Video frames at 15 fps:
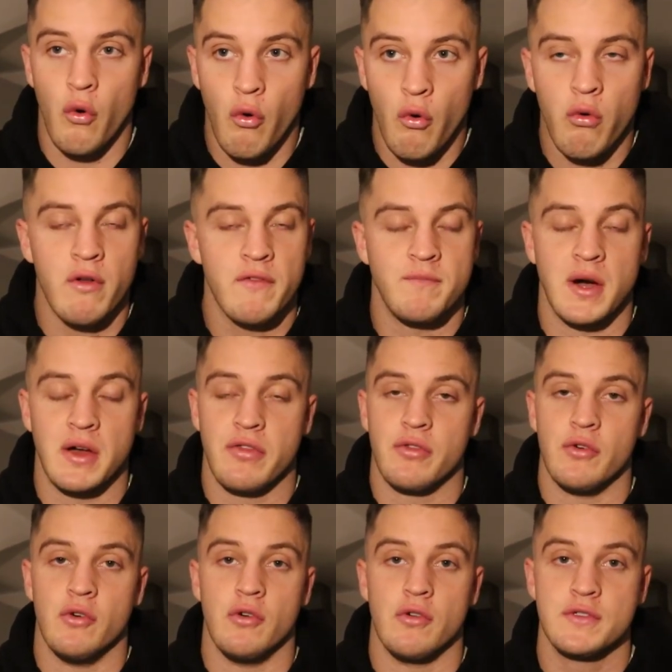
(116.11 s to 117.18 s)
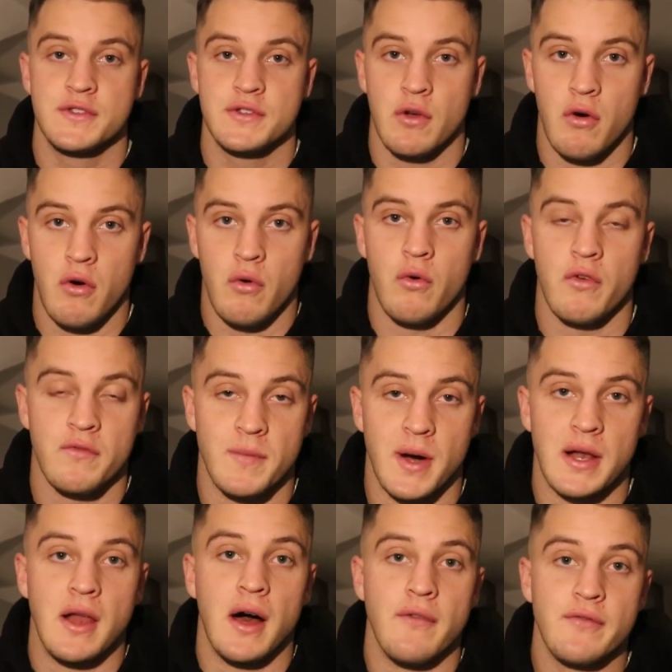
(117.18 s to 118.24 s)
All of my thoughts, all of
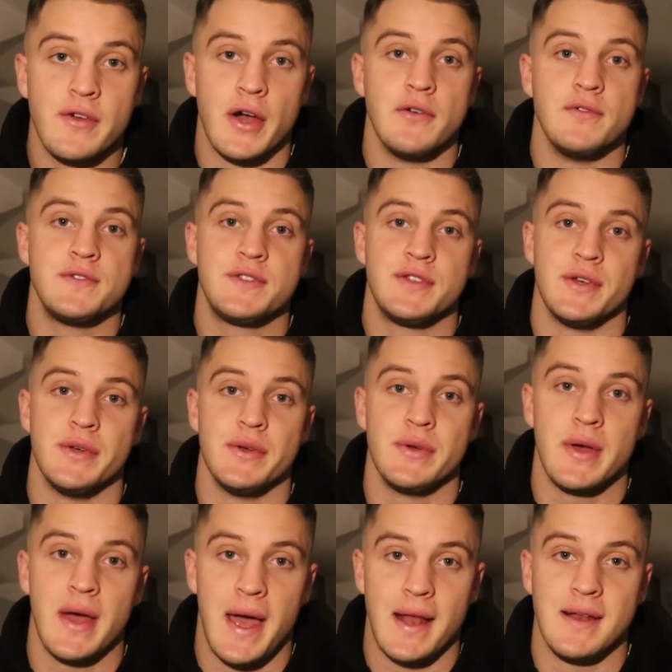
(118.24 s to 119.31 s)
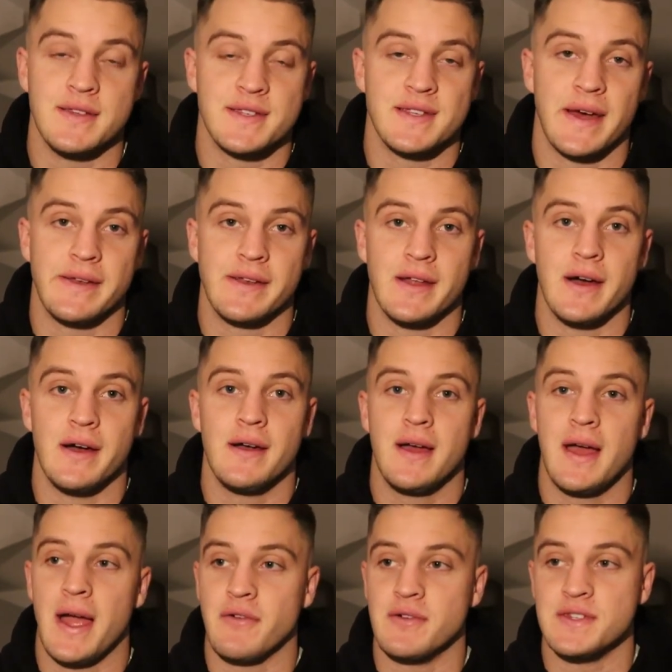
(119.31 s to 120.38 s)
my love goes to Helen Sadler,
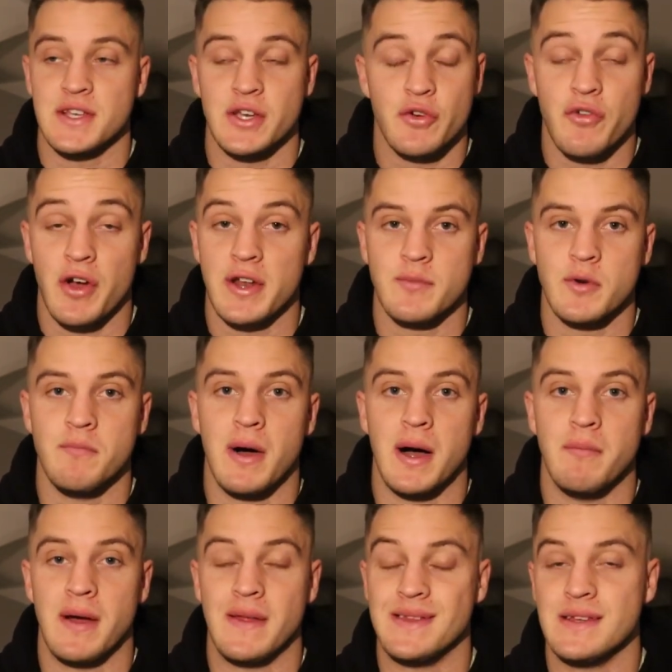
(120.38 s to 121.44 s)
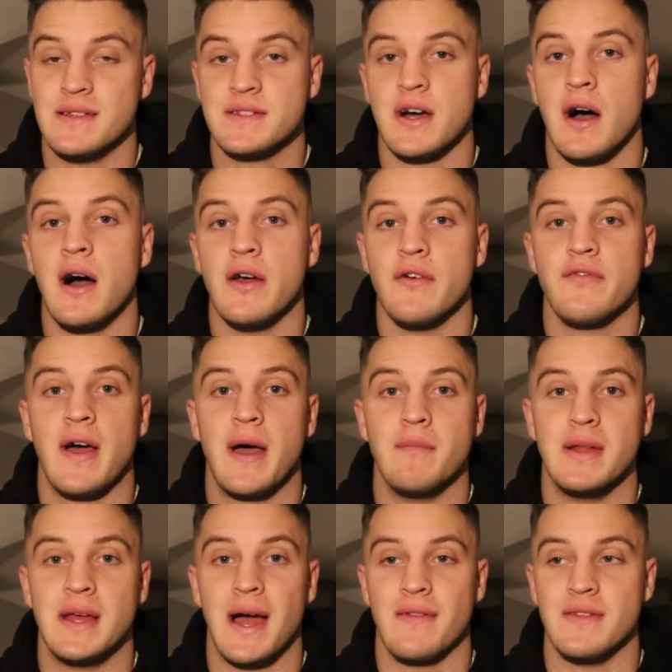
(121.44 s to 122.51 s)
Erin's incredible mum, and the entire
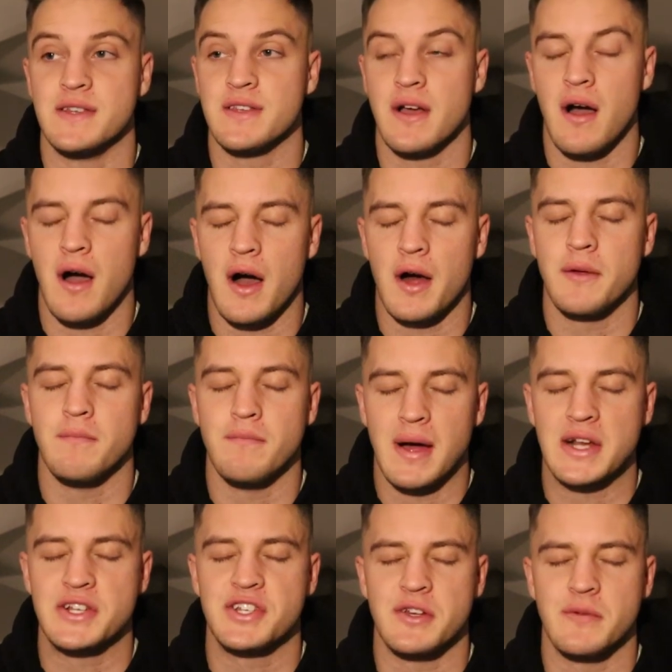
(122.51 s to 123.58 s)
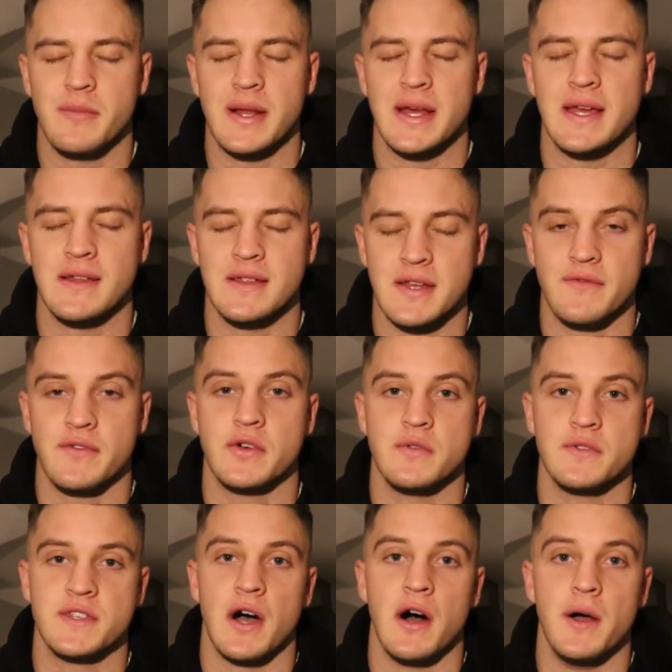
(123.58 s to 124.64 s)
family at this unimaginably
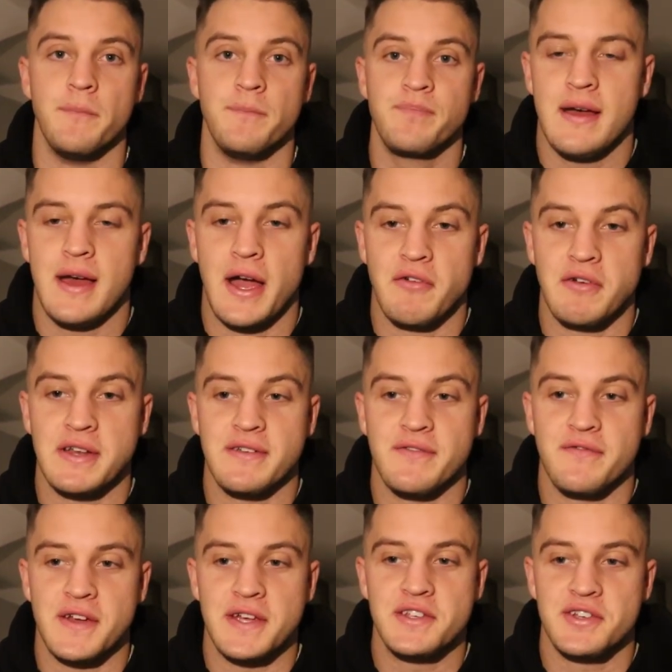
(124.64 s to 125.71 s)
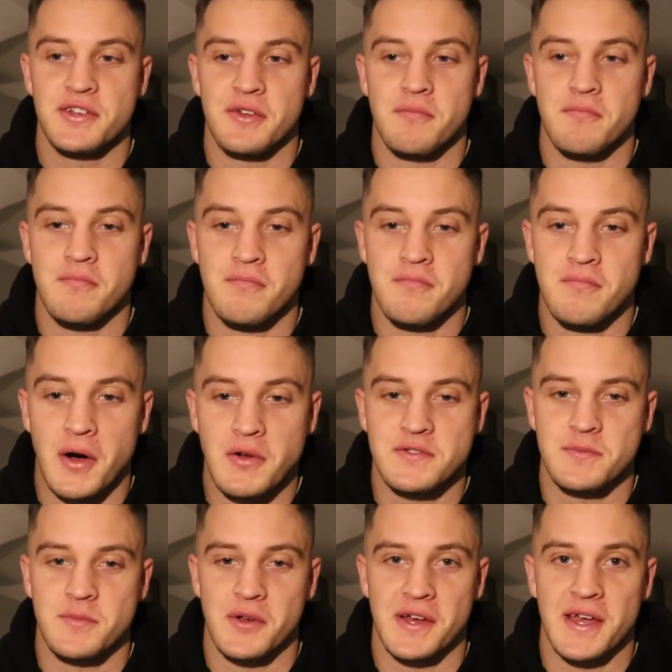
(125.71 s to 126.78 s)
difficult time. Erin featured on
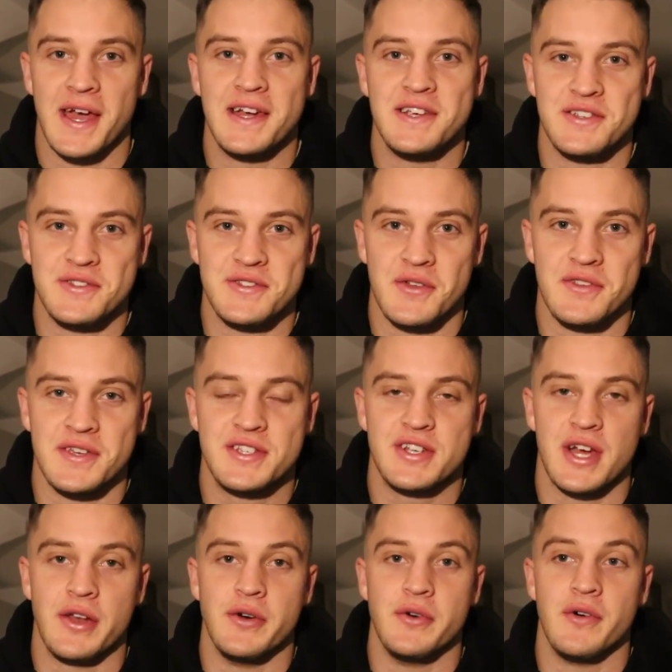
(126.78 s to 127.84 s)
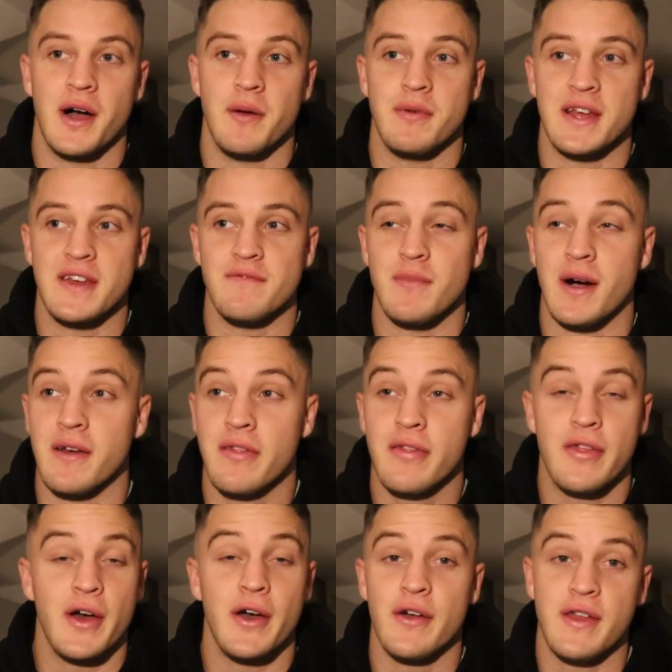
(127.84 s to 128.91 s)
multiple occasions on this channel. I believe my
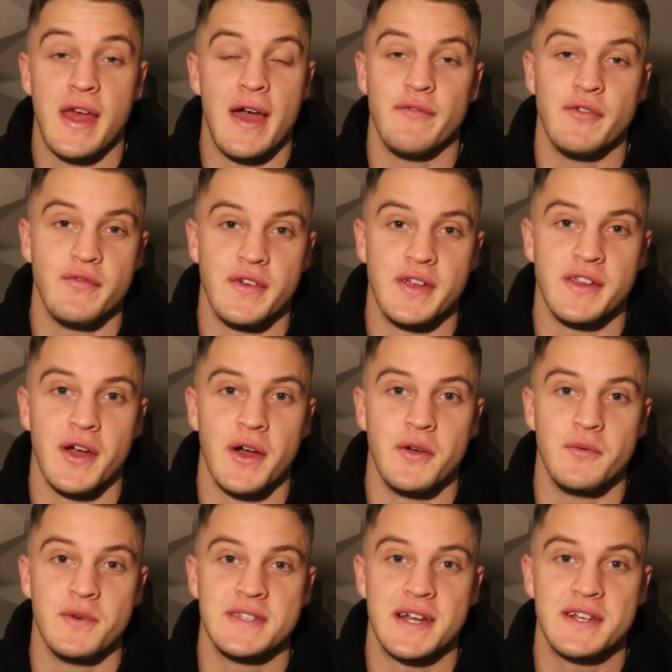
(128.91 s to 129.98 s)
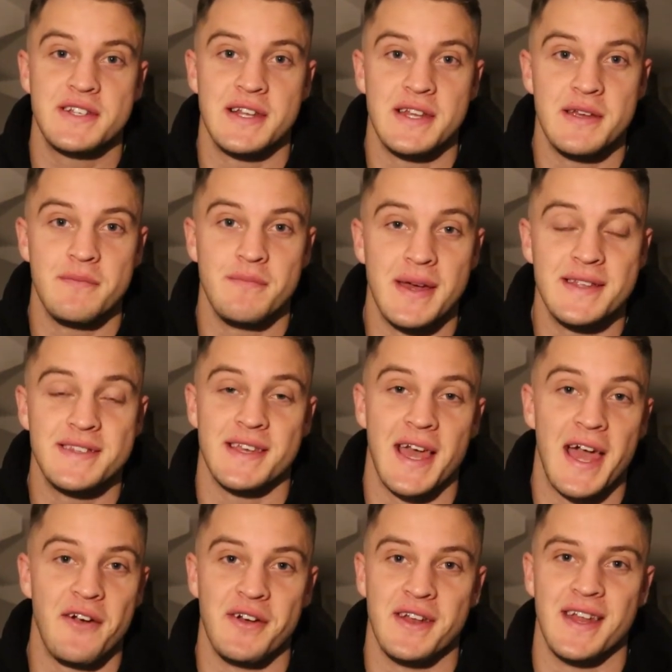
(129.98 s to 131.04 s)
third ever video was actually meeting
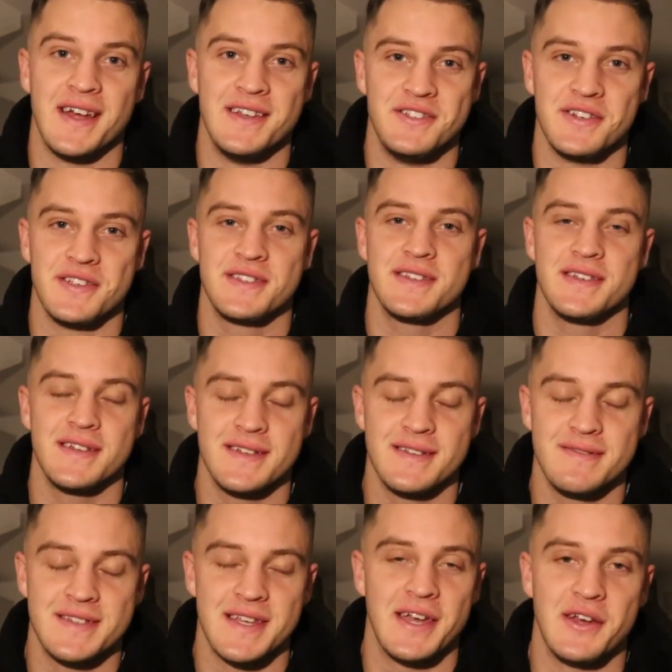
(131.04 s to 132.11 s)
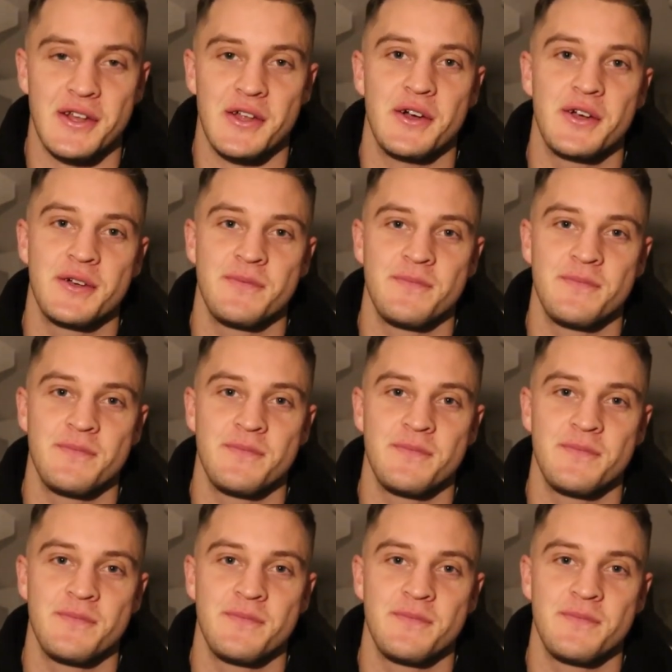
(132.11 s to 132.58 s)
Erin, and just take a look.